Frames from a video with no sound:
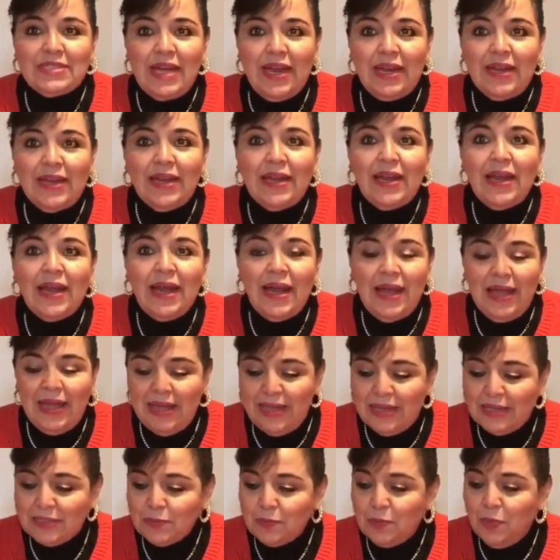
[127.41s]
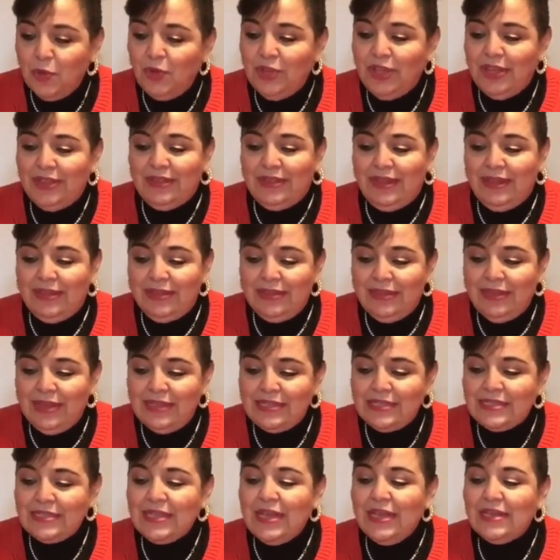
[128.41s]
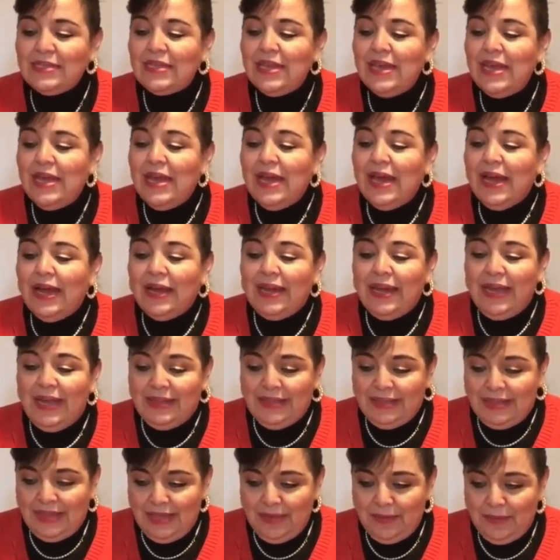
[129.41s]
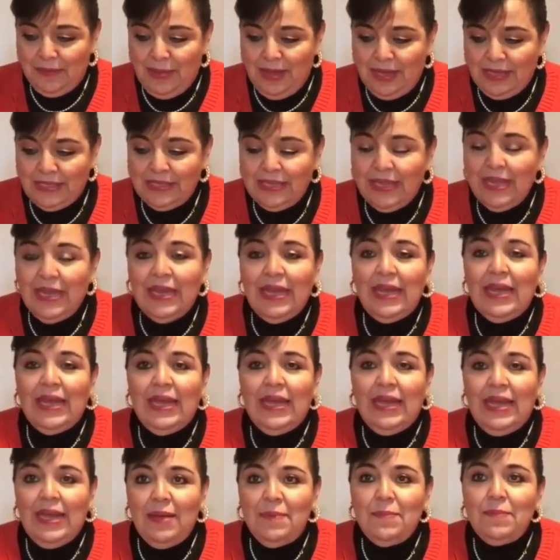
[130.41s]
yarn you are going to create figures and things like that.